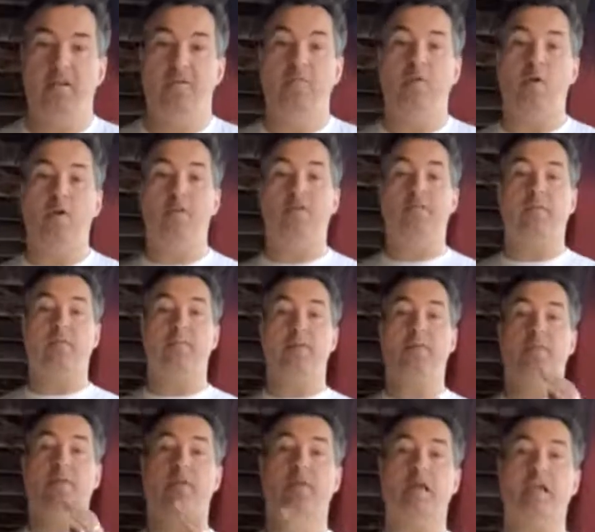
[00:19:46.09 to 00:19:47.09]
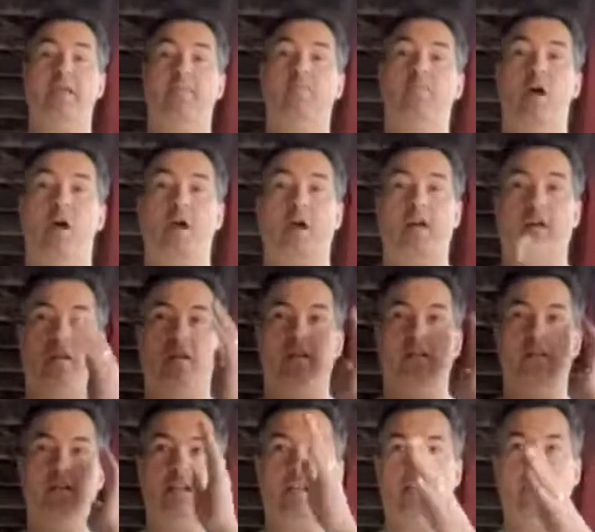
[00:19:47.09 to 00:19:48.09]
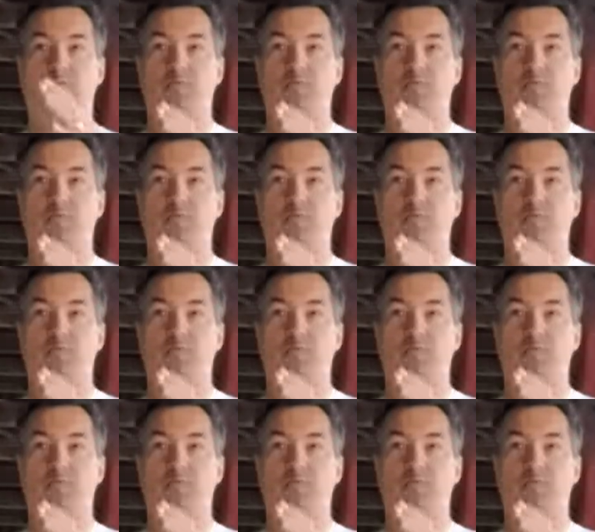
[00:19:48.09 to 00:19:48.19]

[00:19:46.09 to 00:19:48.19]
Voting for people like Mark, like